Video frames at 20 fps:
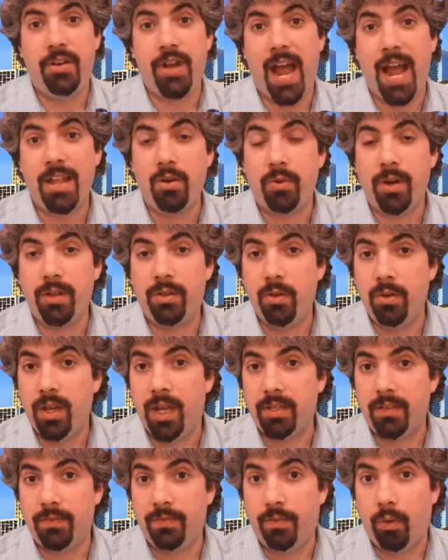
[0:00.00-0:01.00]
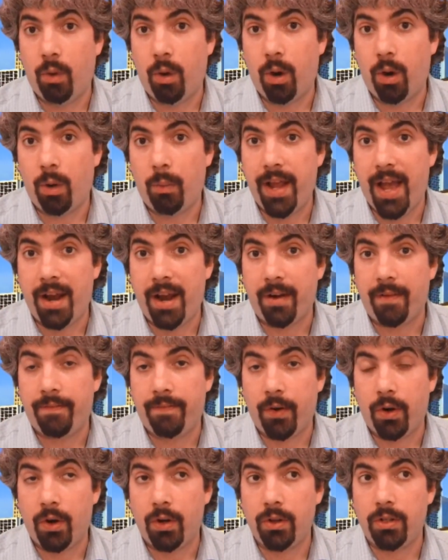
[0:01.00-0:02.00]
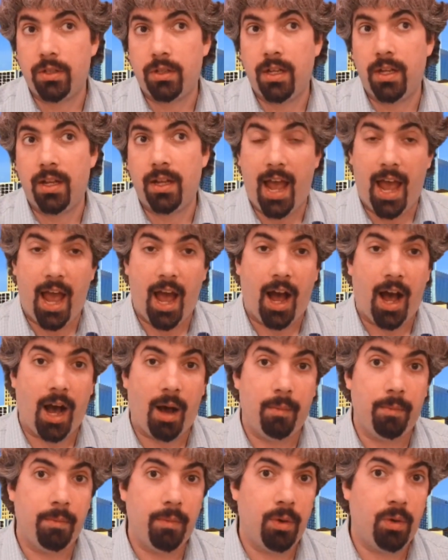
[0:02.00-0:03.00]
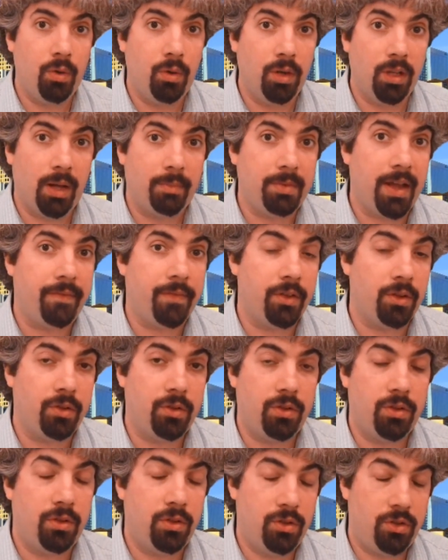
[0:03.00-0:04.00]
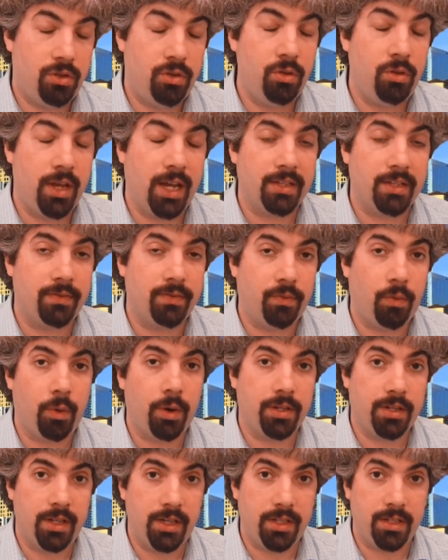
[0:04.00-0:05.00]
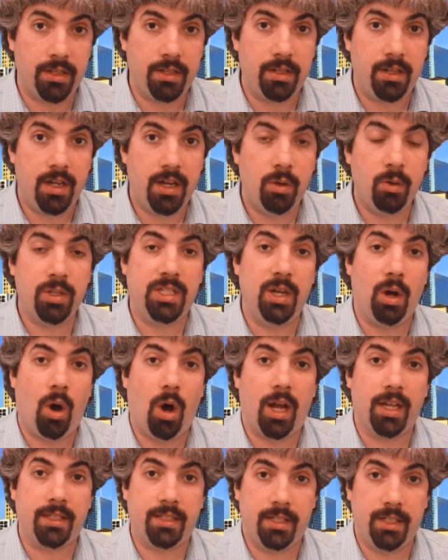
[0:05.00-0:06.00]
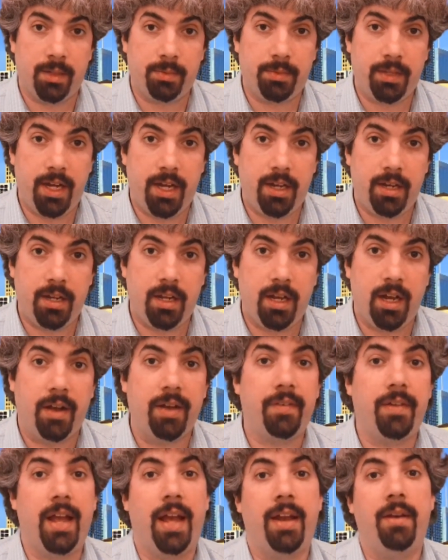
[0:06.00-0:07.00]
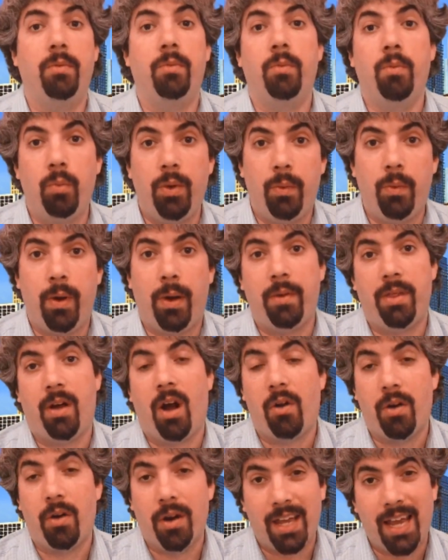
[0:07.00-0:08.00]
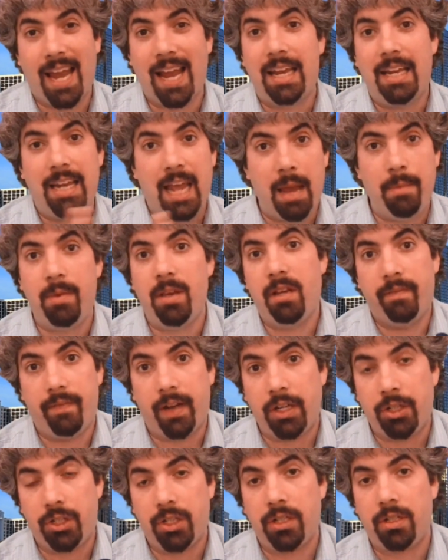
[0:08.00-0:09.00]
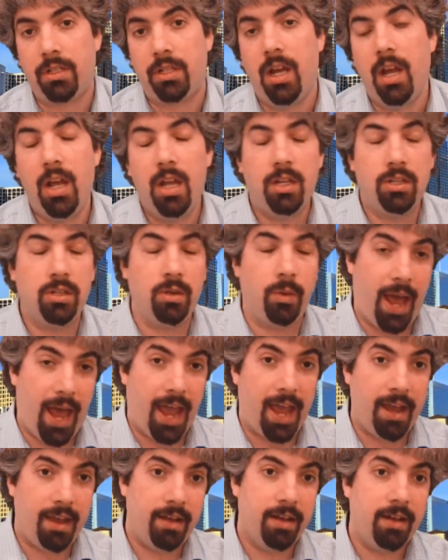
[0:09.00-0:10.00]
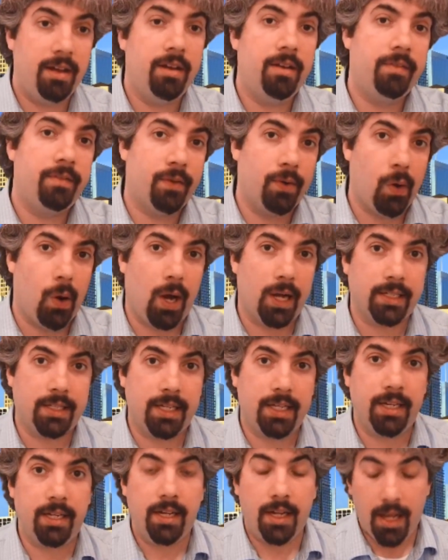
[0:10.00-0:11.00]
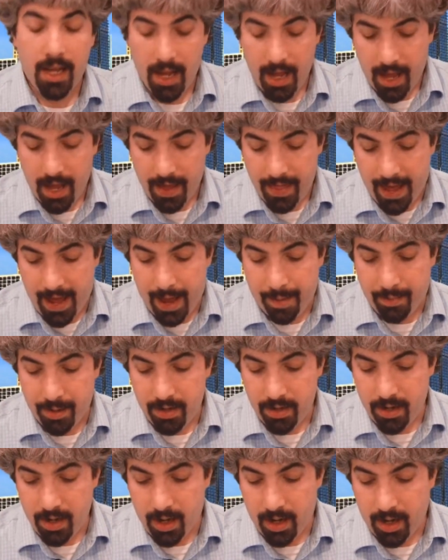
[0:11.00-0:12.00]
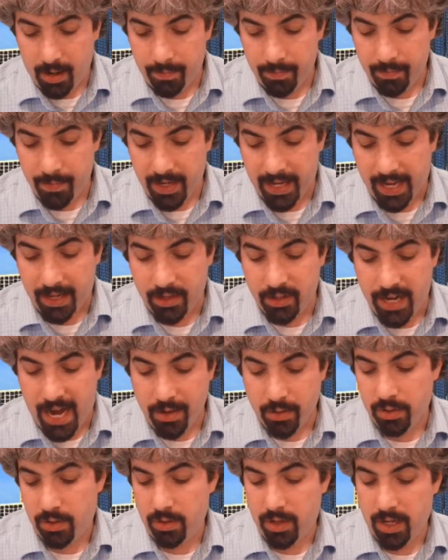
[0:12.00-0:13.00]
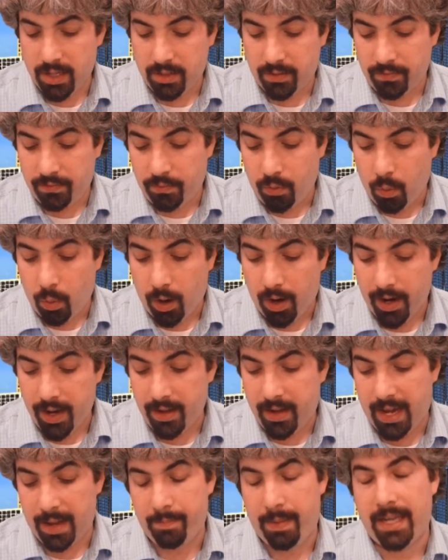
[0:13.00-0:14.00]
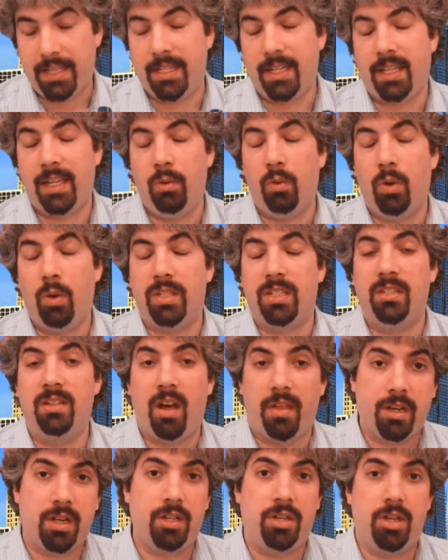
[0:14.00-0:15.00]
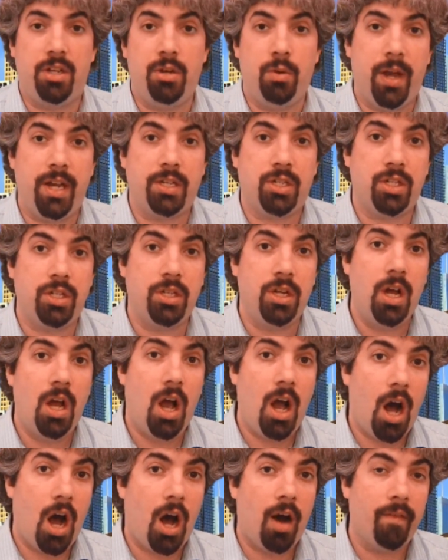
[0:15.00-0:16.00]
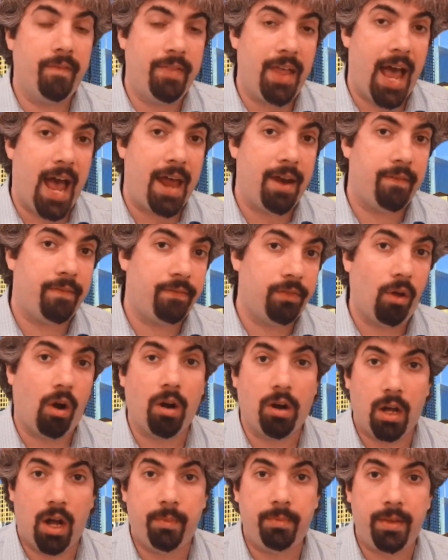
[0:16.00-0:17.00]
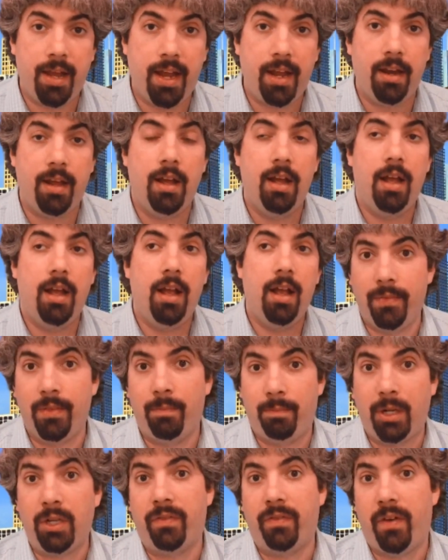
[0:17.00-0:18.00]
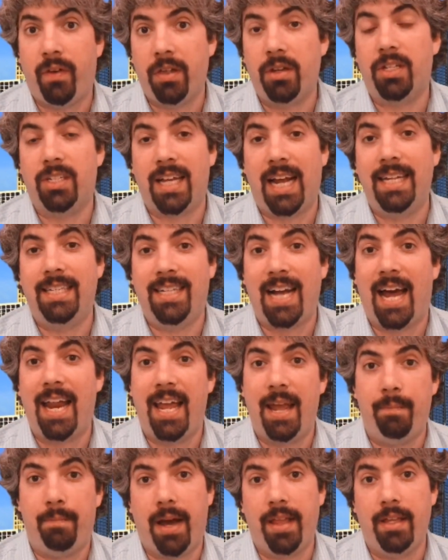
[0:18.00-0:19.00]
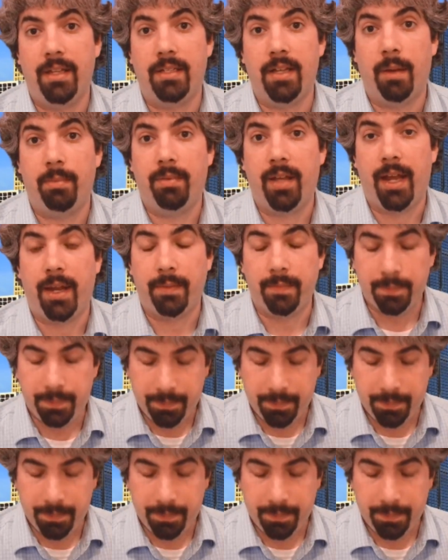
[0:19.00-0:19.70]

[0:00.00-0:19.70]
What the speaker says: January 2004, we had our first Google update for the 2004 season. It was the Austin update. Again, we went with hurricane naming conventions, so A for Austin. And that happened in, again, January 2004. It basically was another continuation of that Florida update. A bunch of other sites got hit by this update.